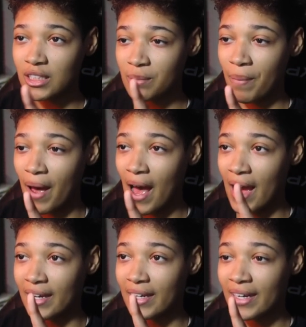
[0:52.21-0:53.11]
this
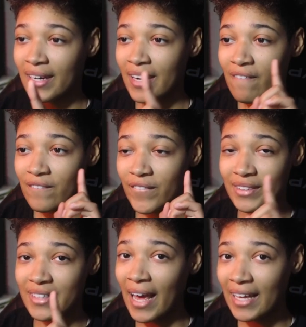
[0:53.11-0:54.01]
pack for
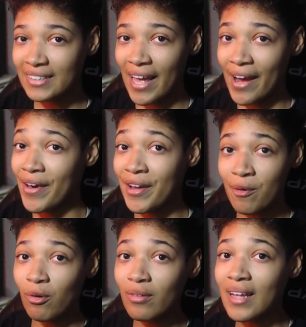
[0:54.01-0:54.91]
days now and it
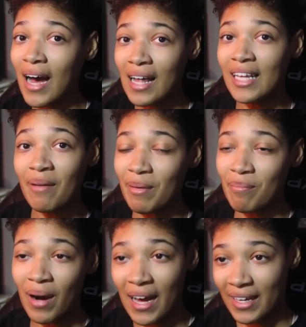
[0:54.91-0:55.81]
will not let me
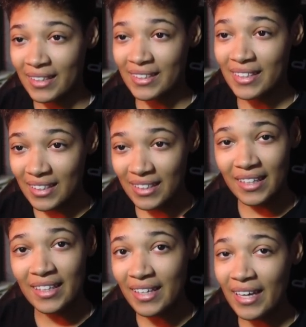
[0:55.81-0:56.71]
buy it.
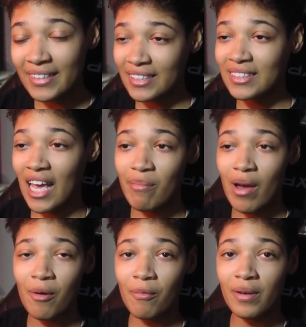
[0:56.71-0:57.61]
EA just came
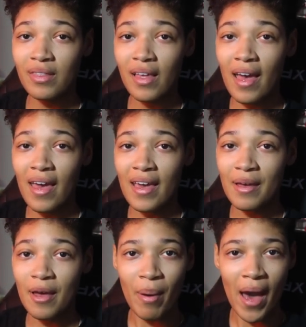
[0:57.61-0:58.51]
out with
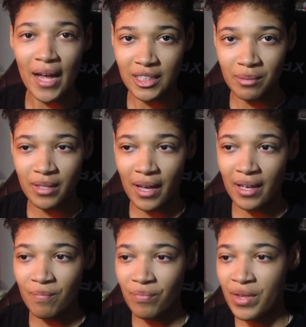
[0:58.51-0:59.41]
a patch
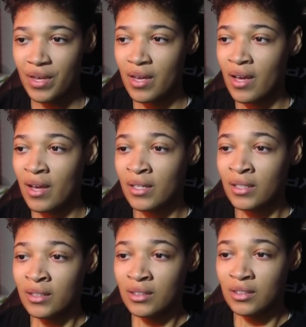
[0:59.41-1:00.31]
update
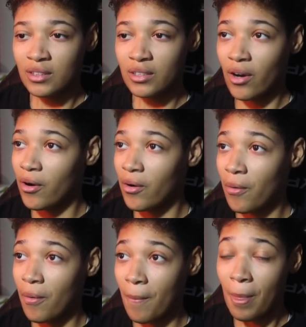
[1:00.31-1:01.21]
so